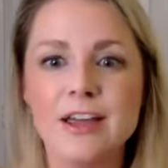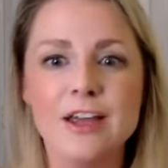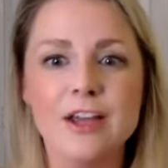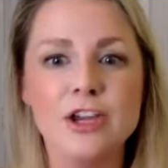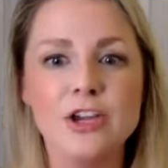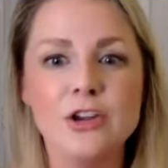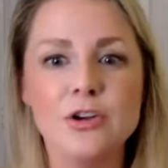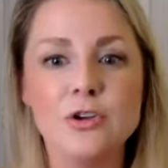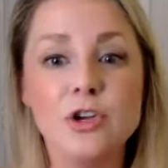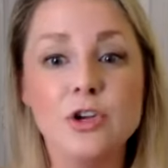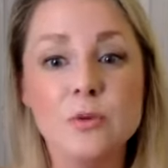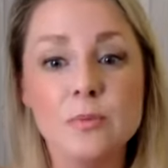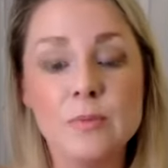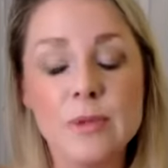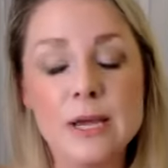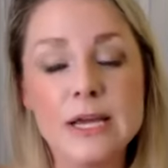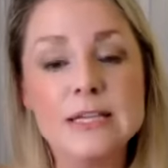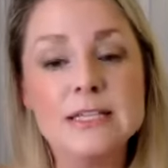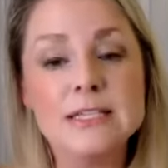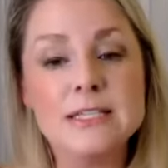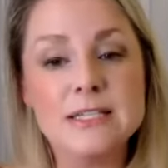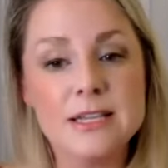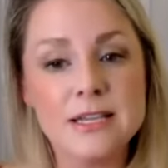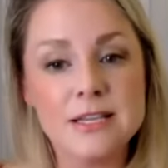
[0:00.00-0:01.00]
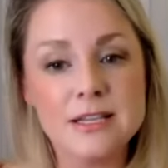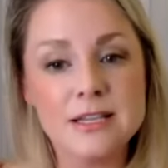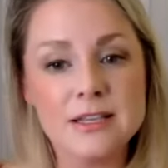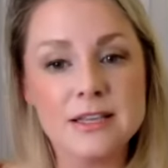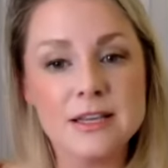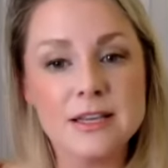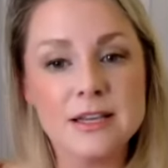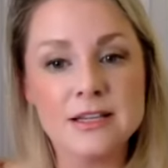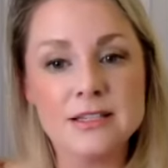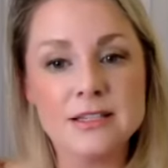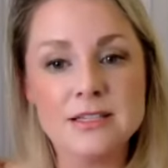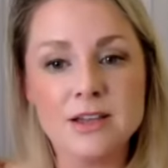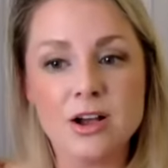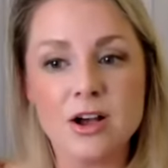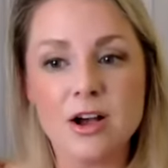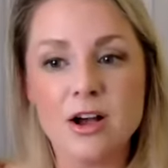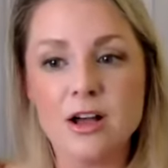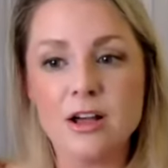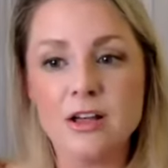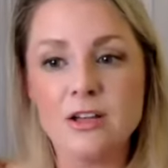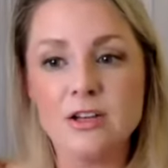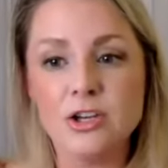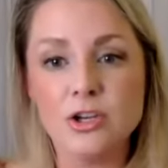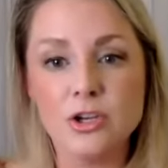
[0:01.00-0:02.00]
you may see things
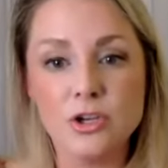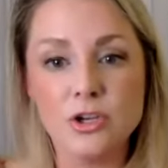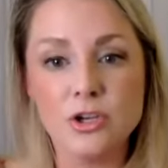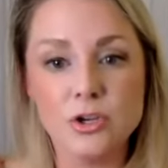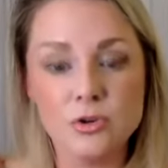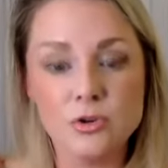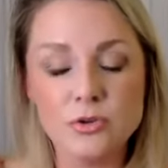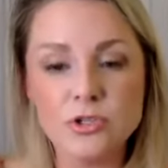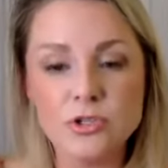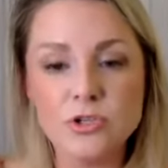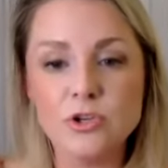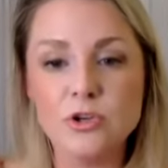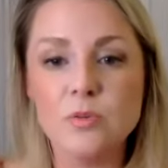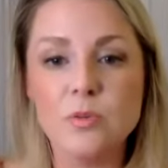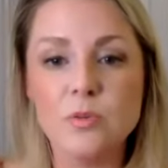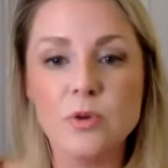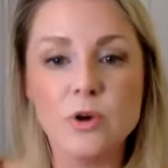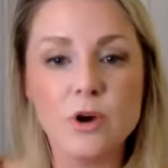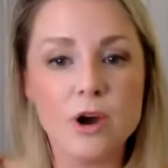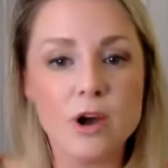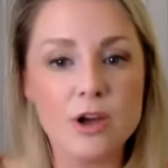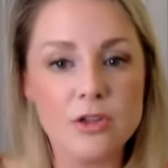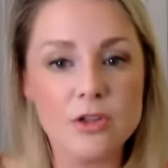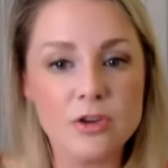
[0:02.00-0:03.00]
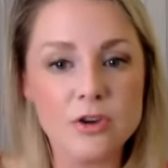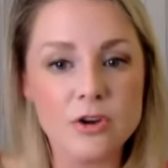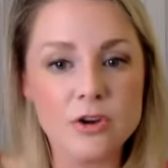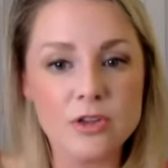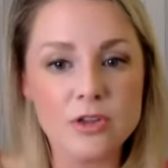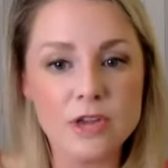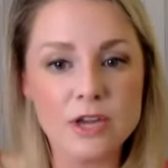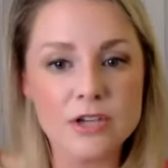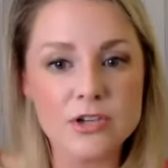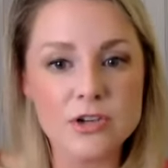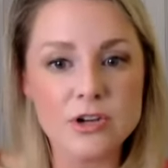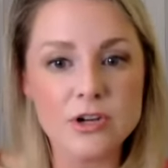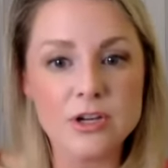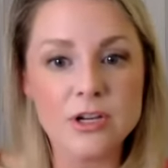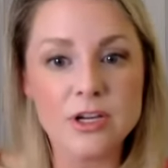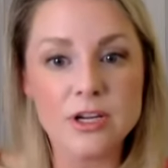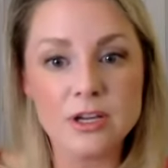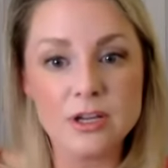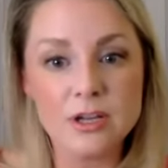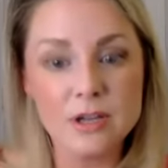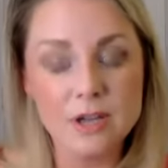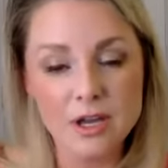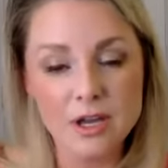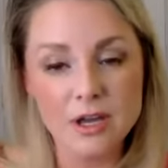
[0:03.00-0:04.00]
on YouTube or other electronic